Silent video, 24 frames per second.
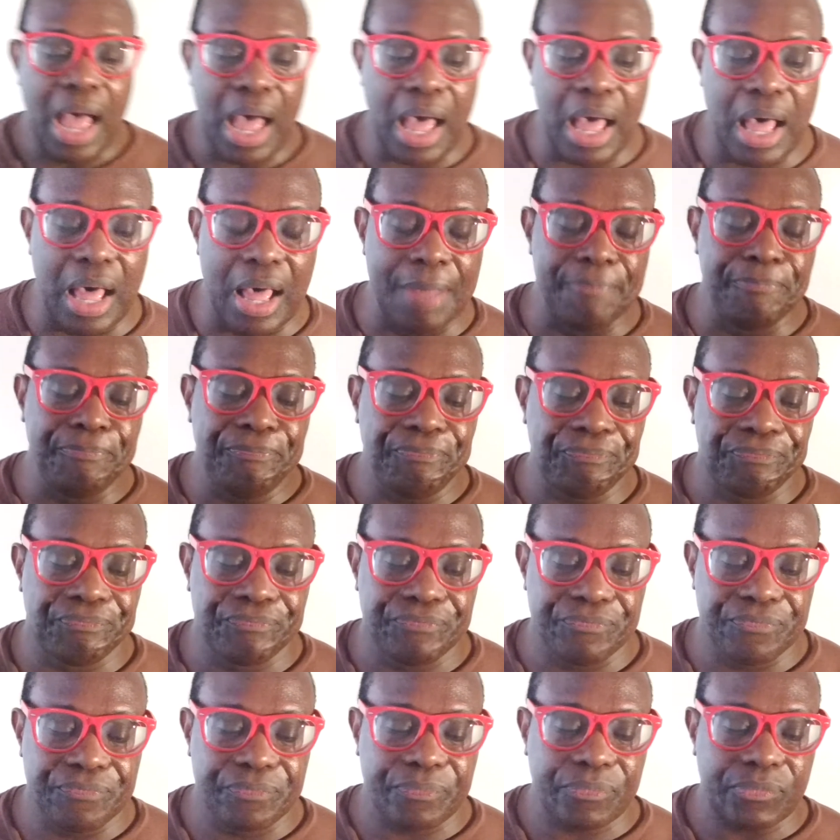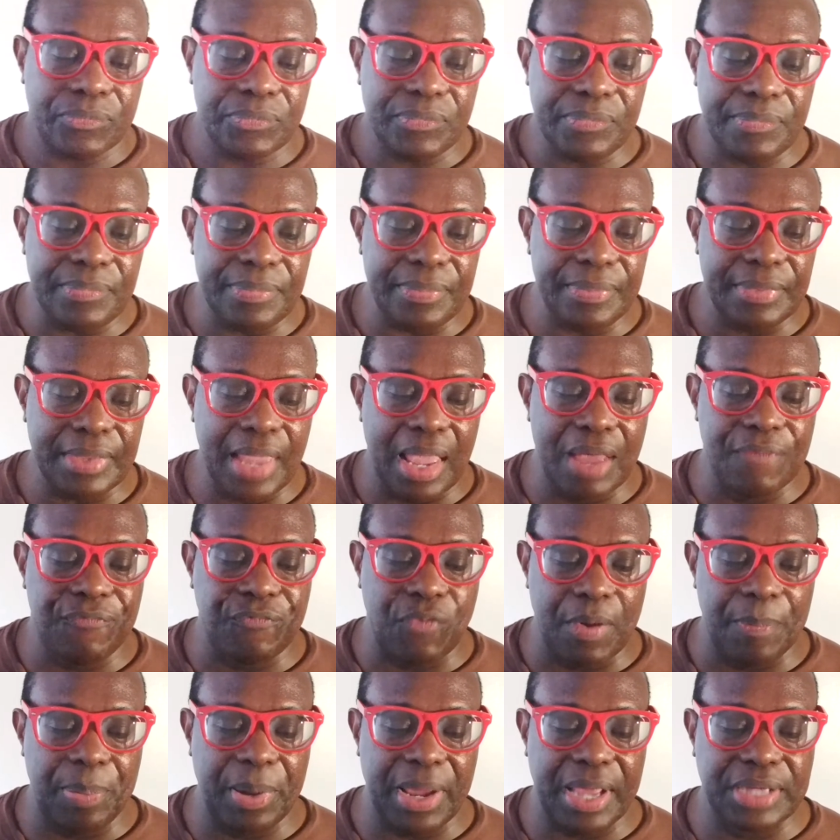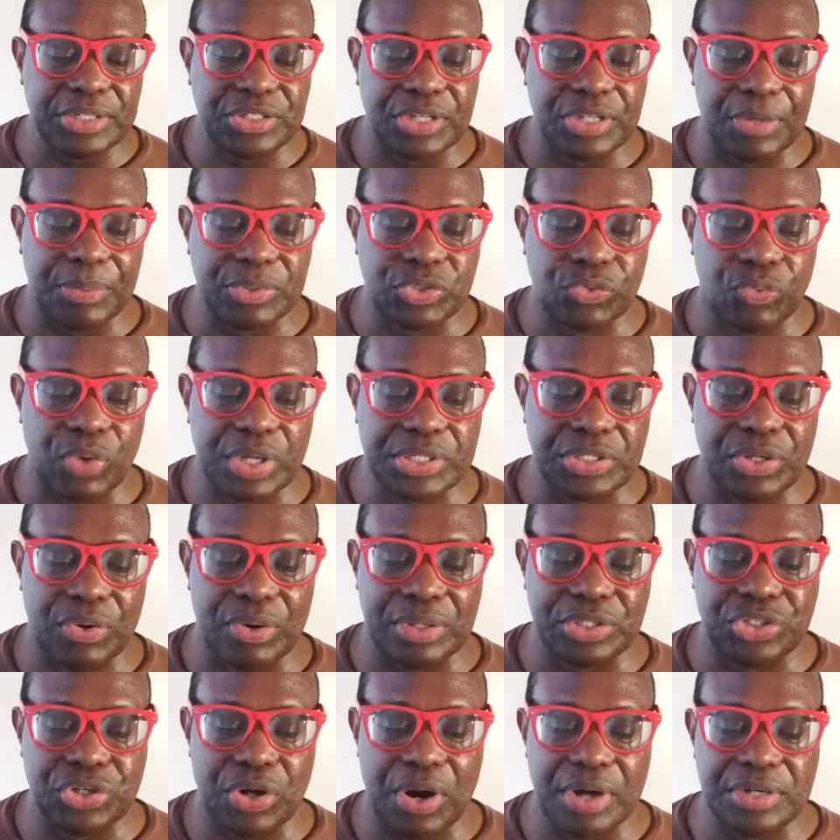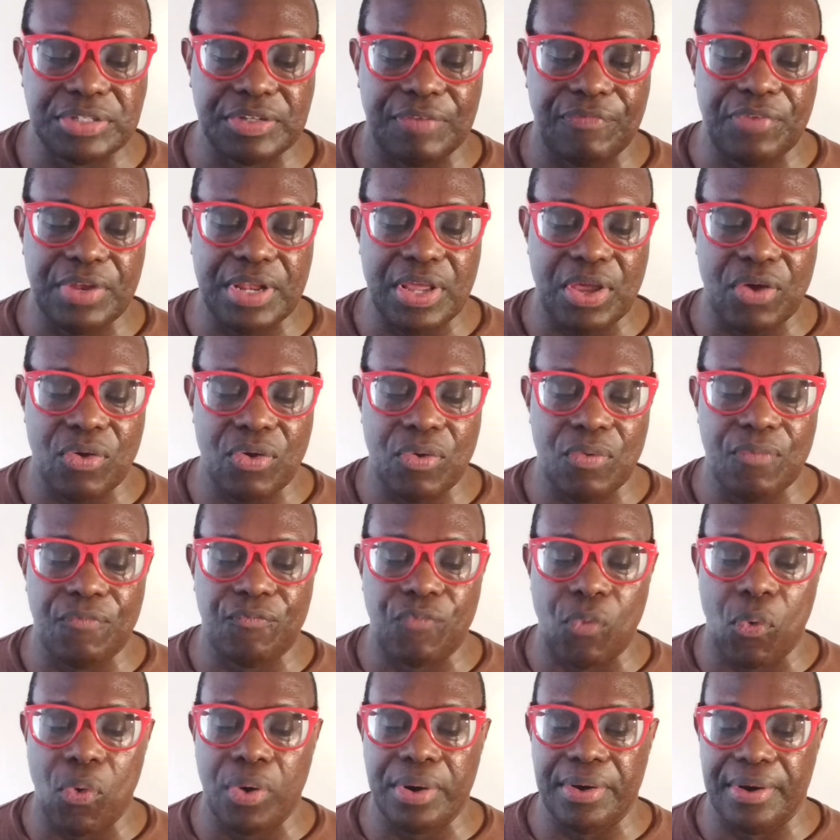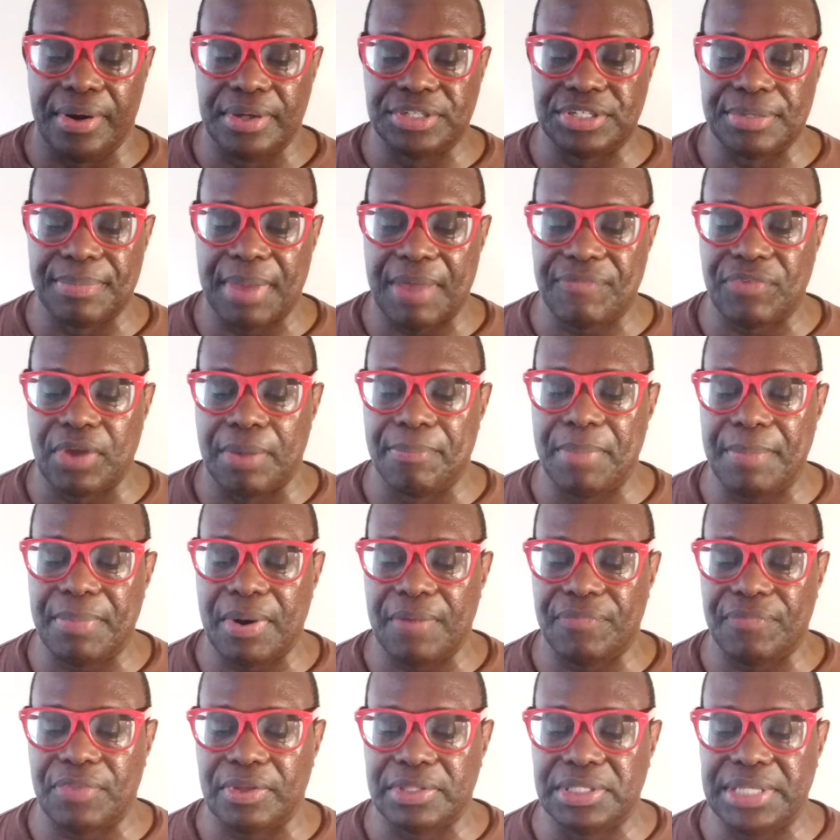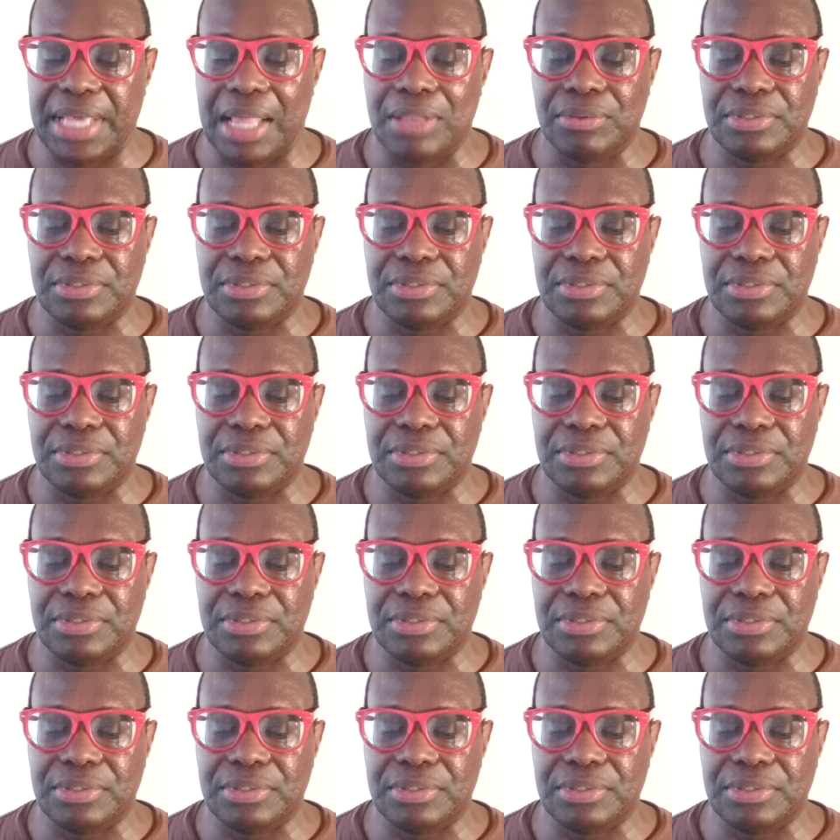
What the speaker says: A former pastor was arrested on charges of video voyeurism after a member of the